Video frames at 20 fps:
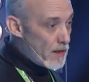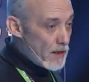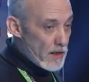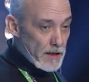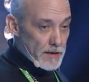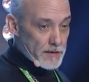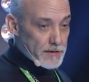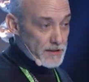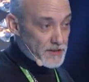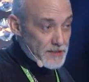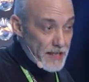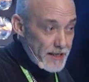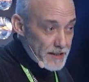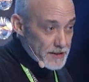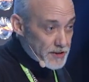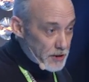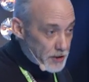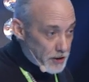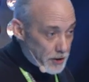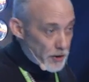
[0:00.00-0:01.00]
the state of
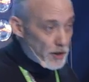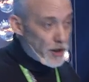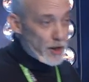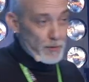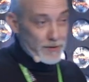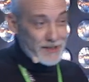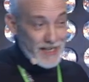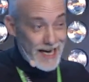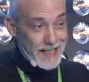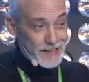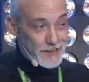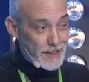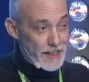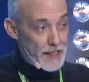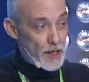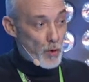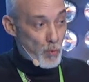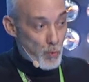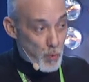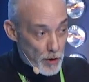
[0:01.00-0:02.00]
security was actually in a
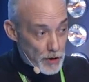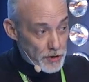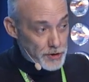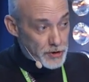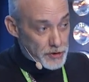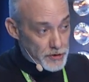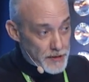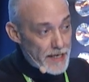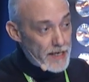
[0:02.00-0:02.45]
worse state